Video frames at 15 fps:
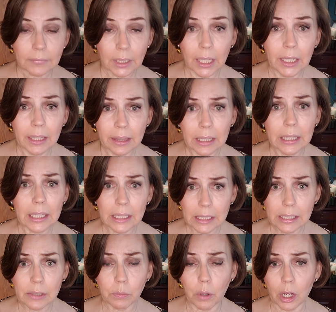Anything that
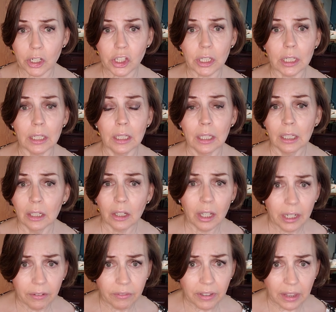needs washing, not
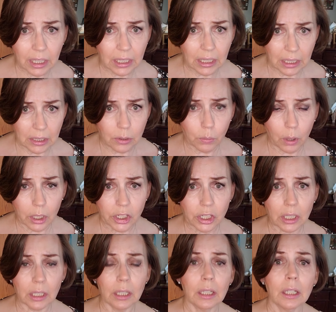everything needs
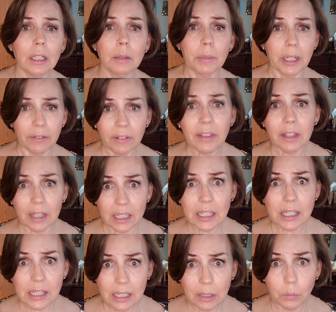washing, but everything that
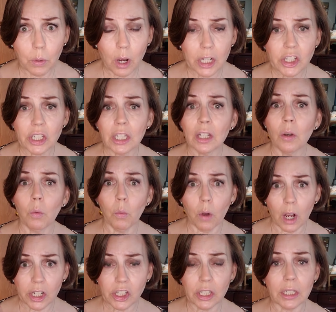does need washing,
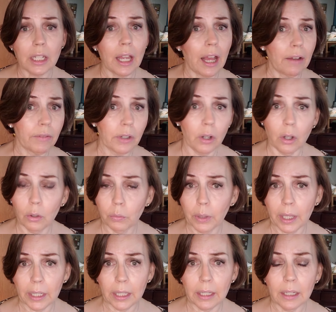wash it. Have it all
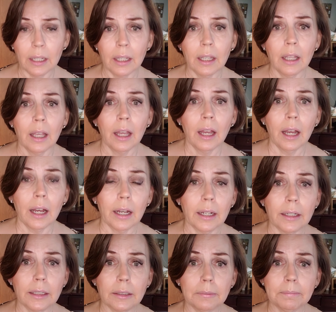ready.
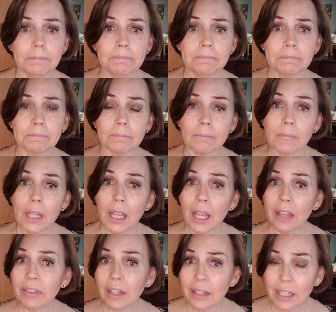And
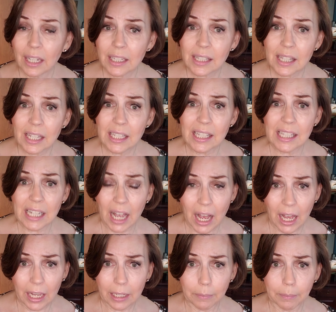then the next thing is
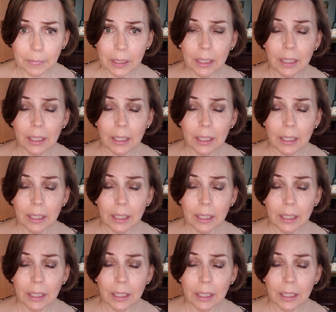time.